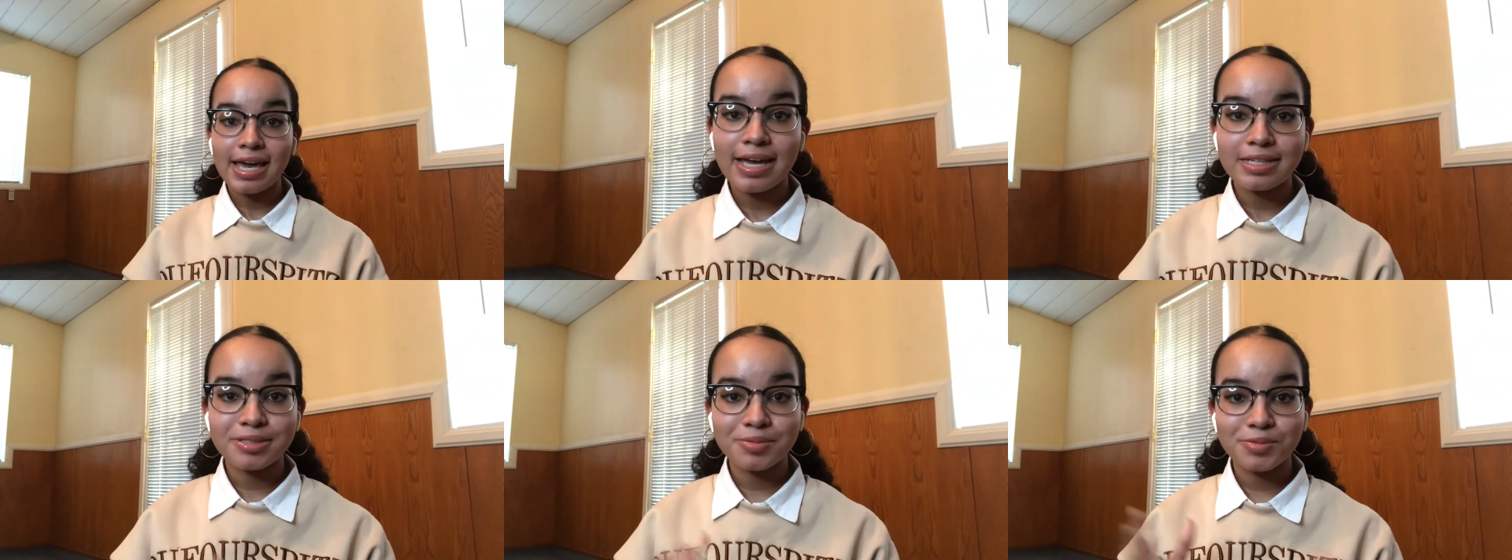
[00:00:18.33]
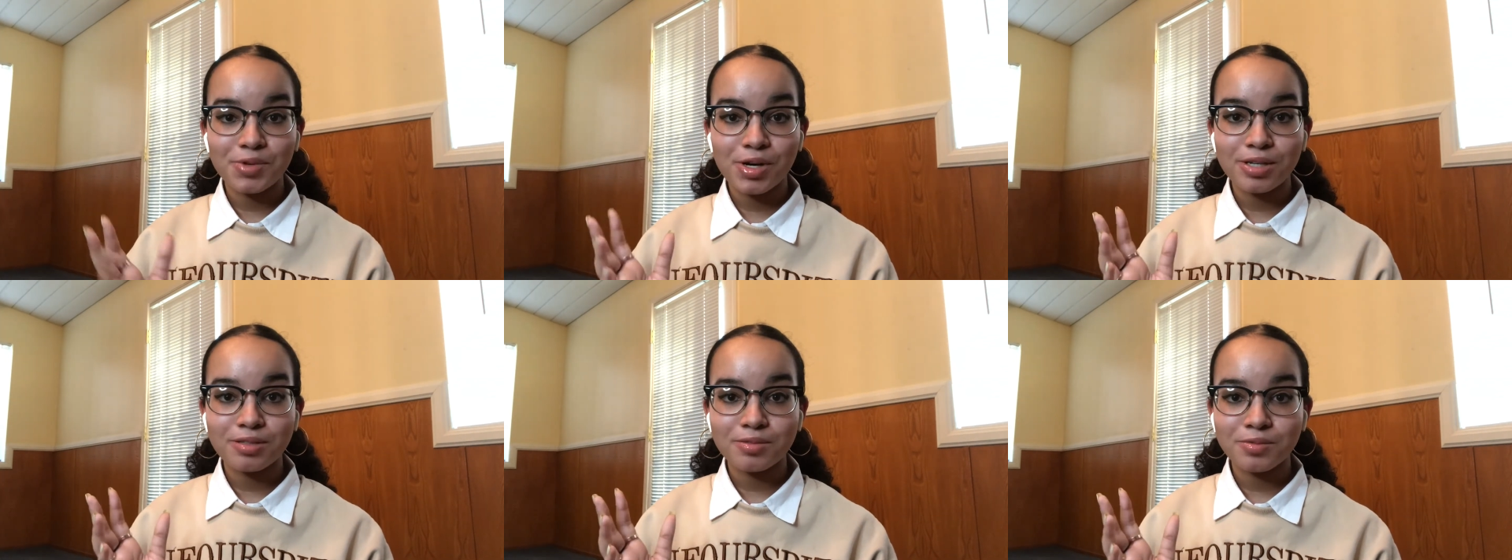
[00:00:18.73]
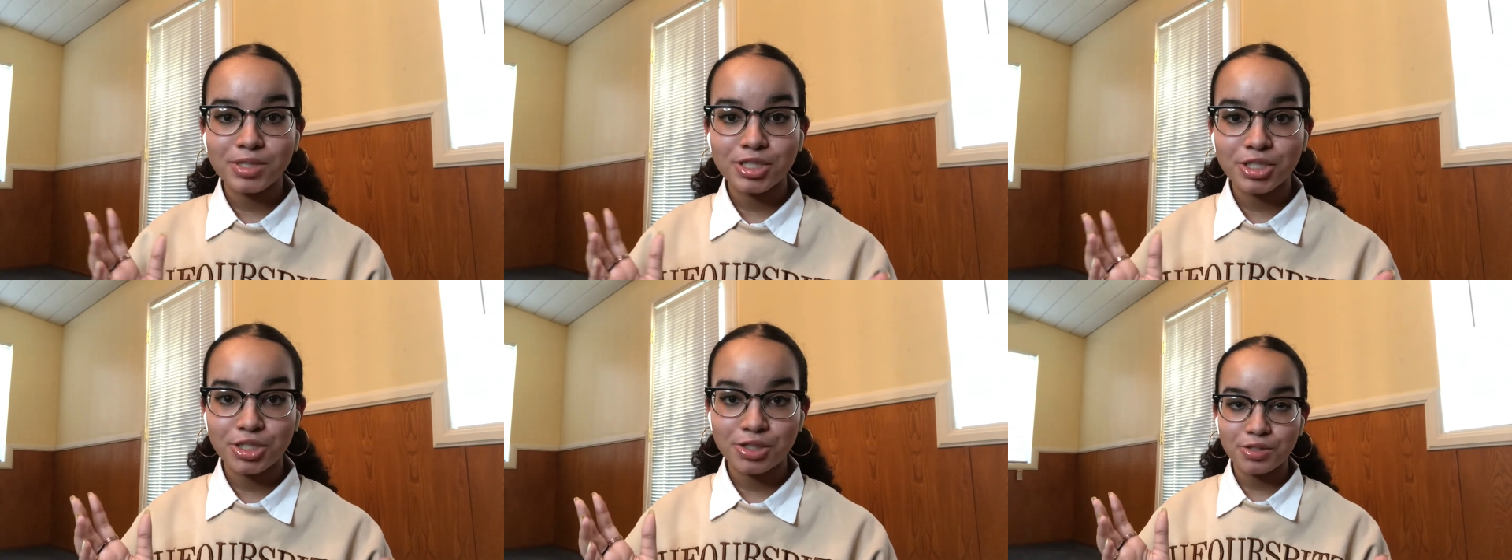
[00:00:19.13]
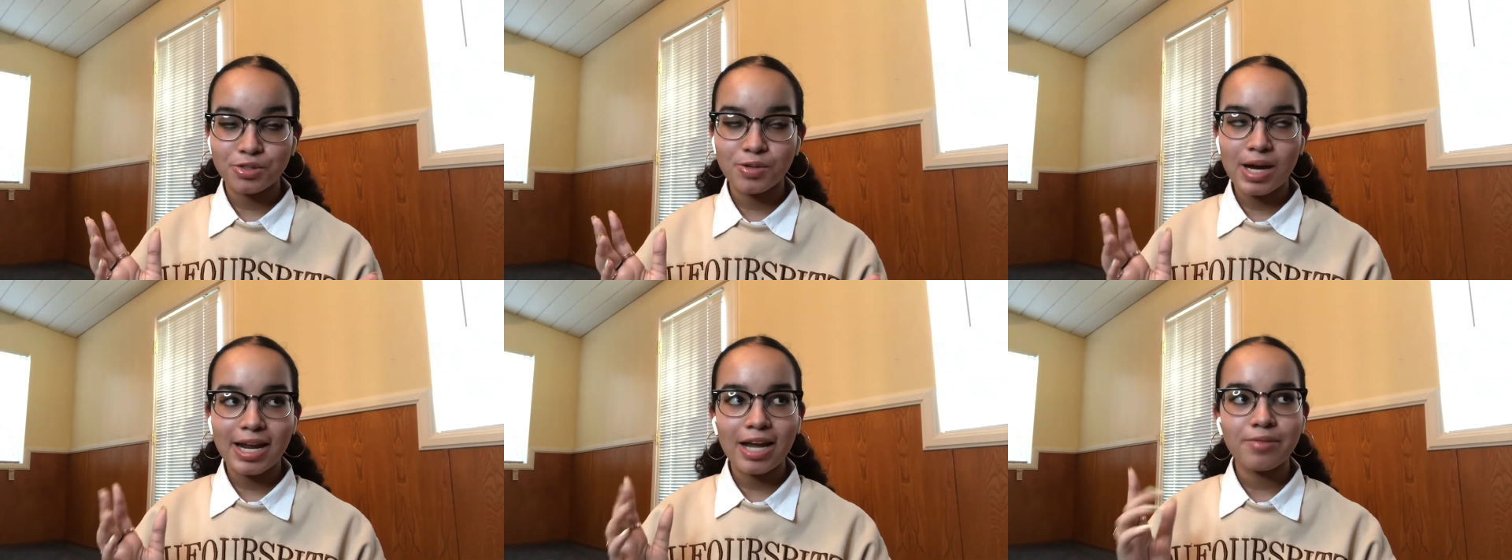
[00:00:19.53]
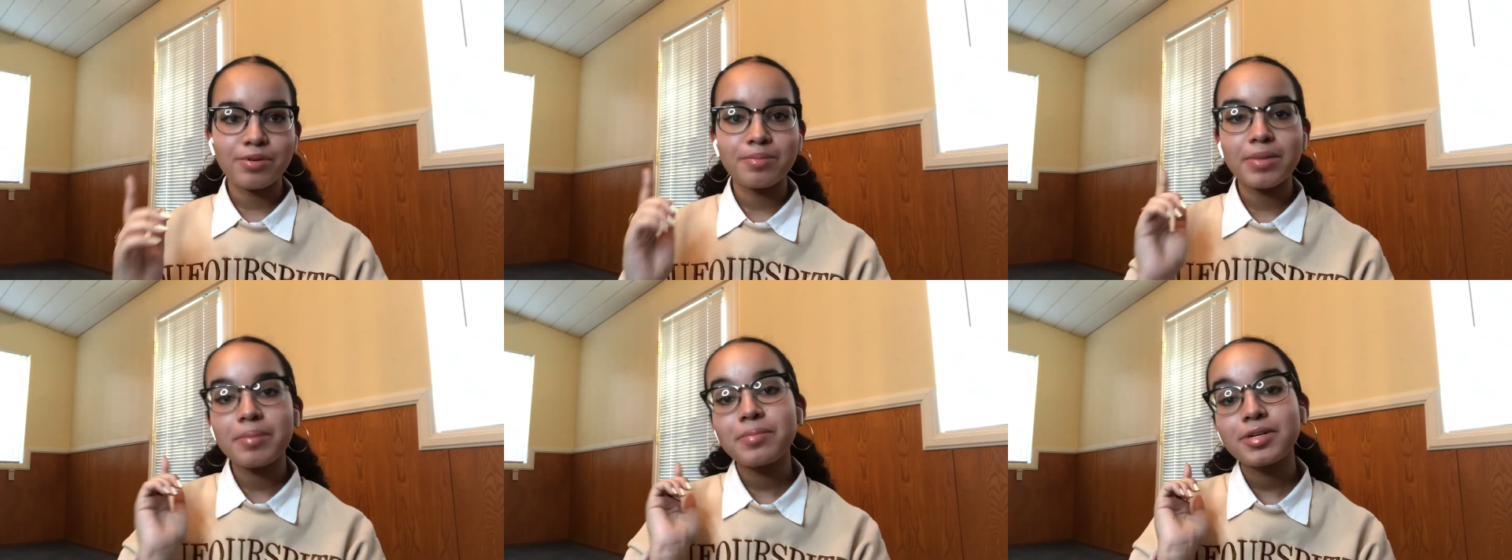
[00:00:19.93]
as one would do, and I
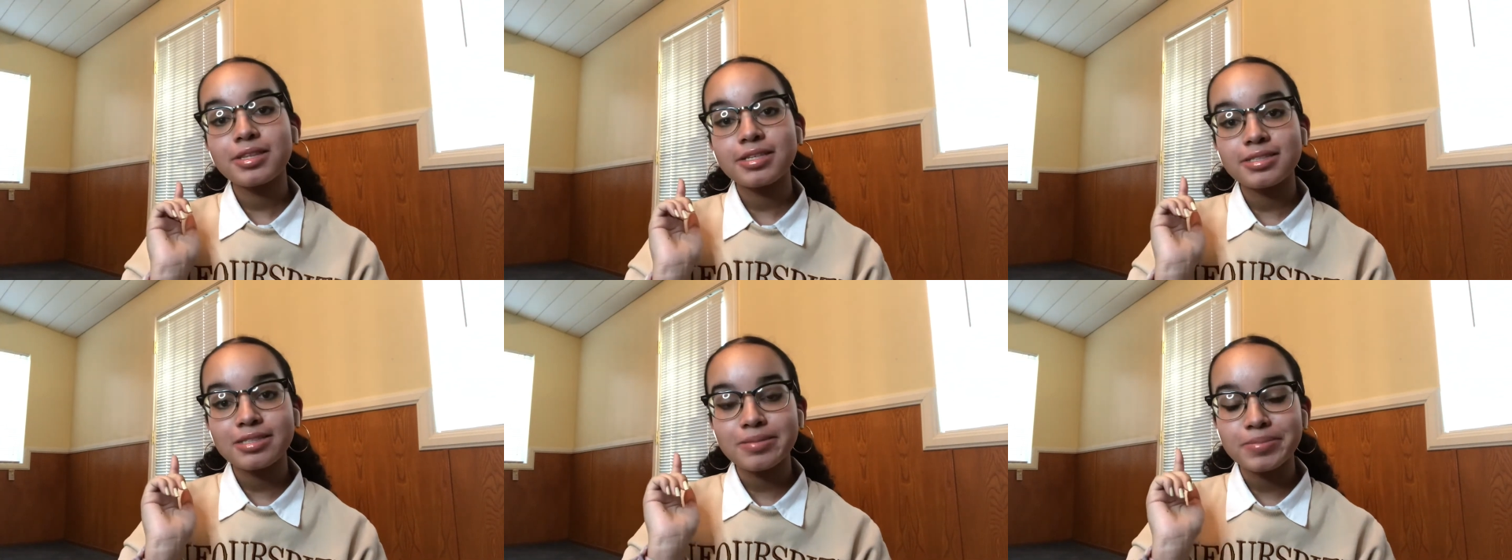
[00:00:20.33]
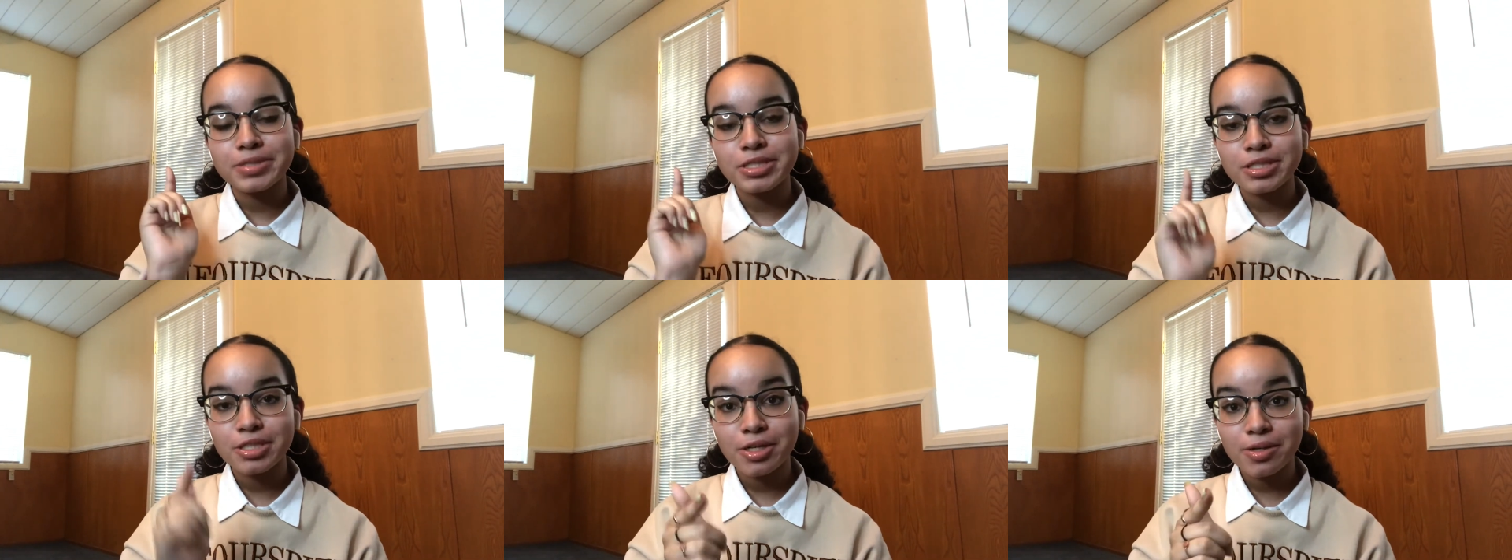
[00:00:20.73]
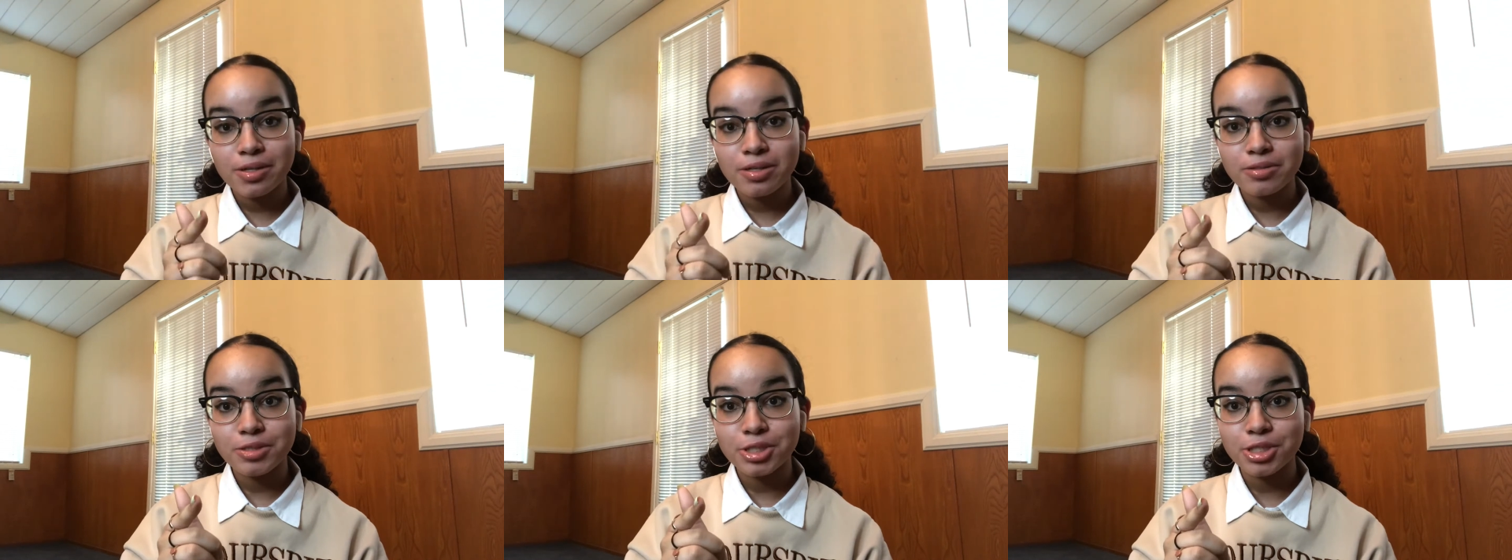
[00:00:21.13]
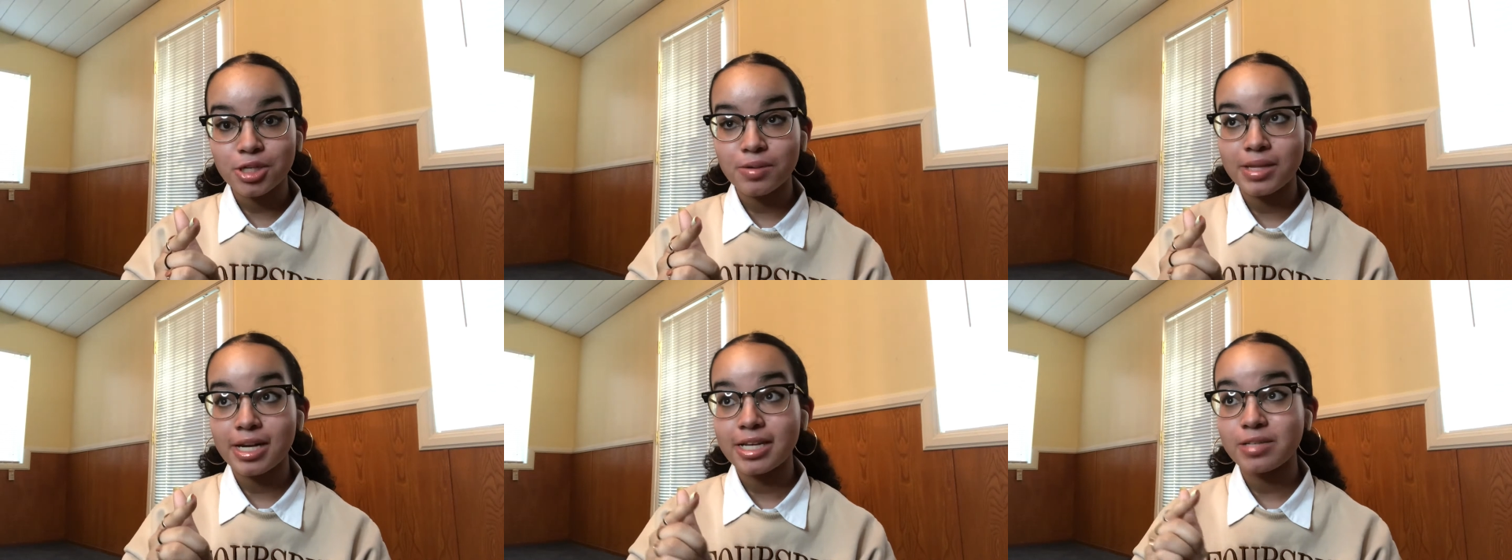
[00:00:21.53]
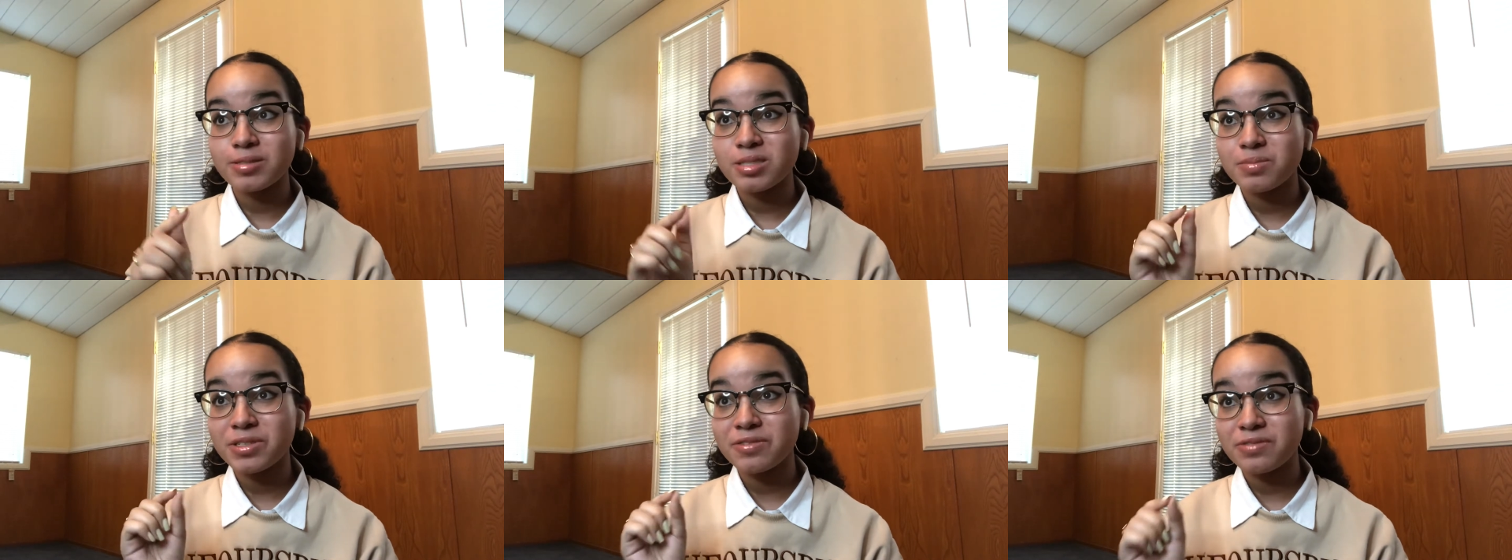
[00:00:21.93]
remembered this obscure little show that I used to
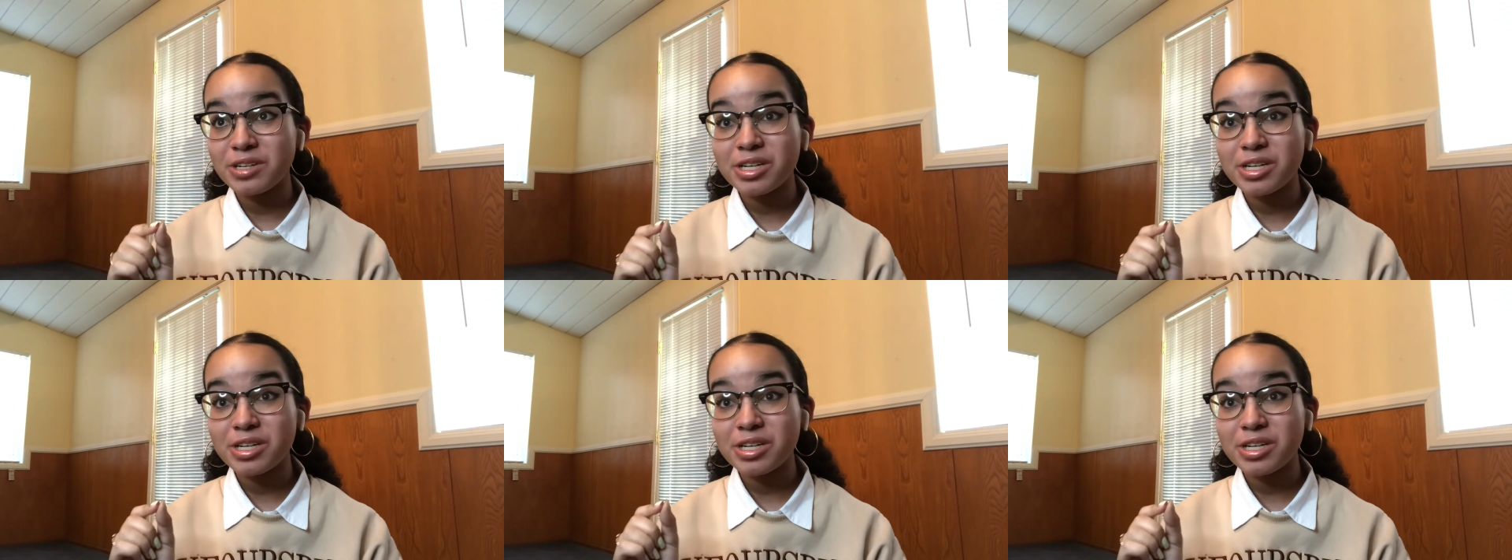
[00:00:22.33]
be very,